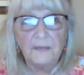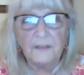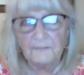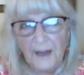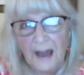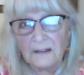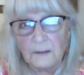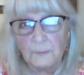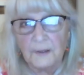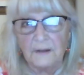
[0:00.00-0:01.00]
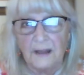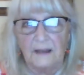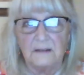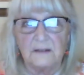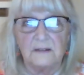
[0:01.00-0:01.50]
fact that Bill
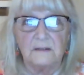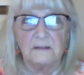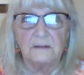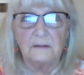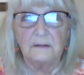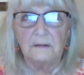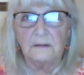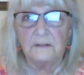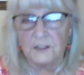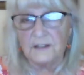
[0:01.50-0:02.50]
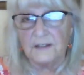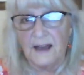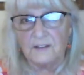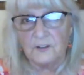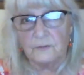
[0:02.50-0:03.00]
Gates just
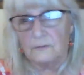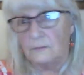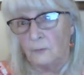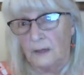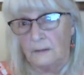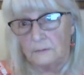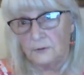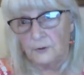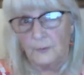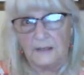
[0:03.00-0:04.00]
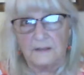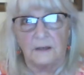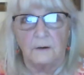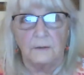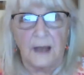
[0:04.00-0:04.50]
2 weeks
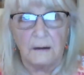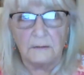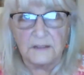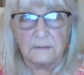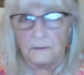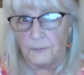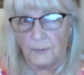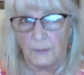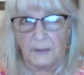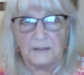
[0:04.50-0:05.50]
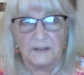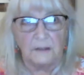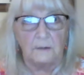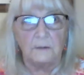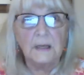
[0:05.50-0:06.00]
ago now, or 3 weeks
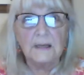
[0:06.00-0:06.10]
ago,